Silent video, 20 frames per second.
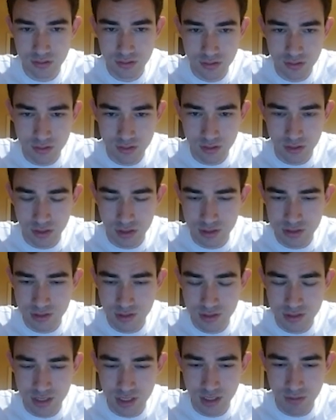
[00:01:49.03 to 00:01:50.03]
Okay, so
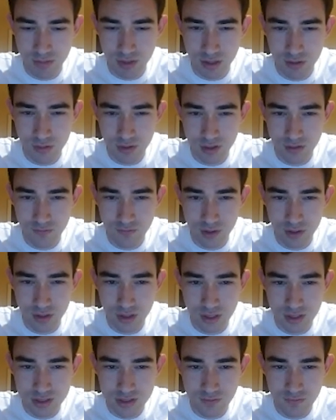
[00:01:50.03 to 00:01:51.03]
he's hitting my queen. Very
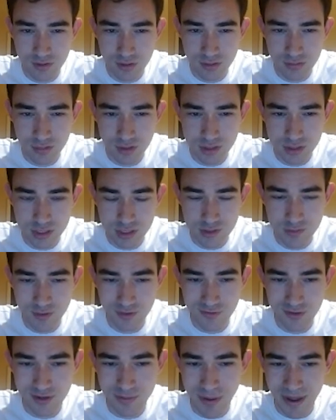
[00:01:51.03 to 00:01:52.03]
nice of him. Let's just move
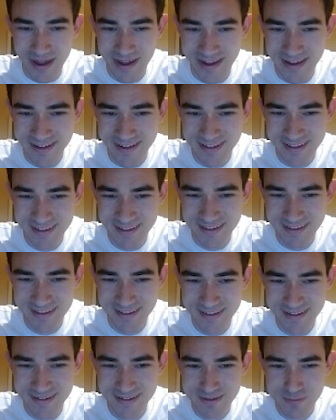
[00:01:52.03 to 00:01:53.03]
it back.
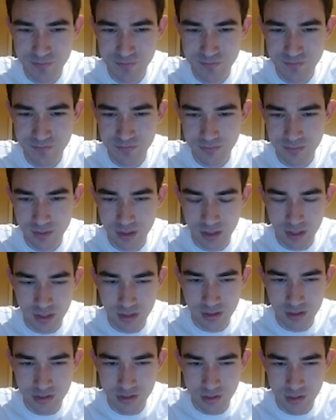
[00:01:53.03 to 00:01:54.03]

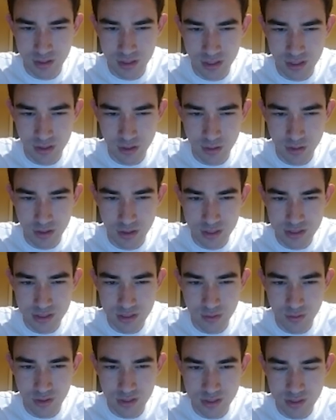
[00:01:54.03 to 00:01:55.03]
Okay, so he clearly doesn't know
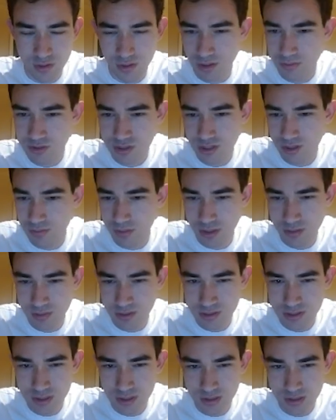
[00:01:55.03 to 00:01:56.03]
what he's doing. I'm just going to play
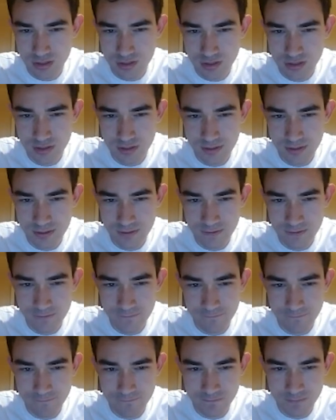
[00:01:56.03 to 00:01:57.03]
b6.
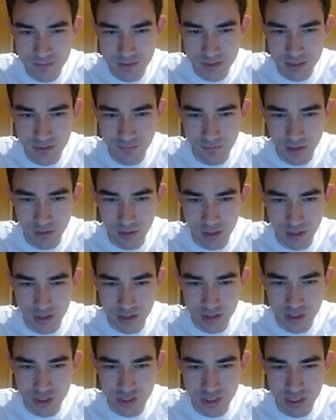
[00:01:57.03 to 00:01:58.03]
c5. Okay,
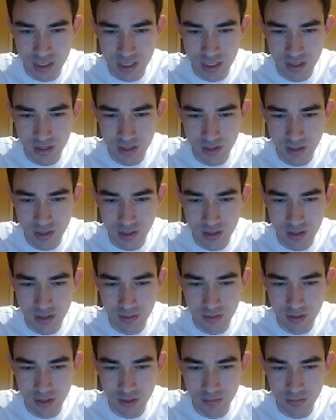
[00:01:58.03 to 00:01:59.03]
let's just take. And then I'm
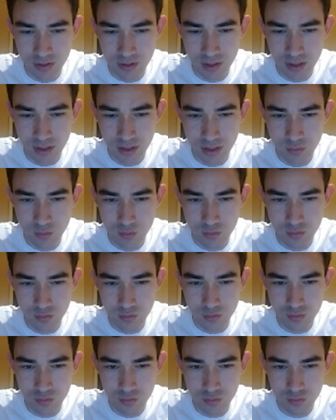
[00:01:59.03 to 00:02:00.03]
going to play
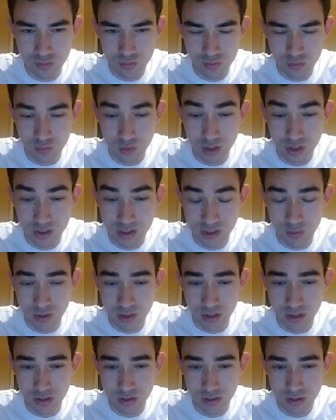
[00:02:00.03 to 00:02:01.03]
rook d1.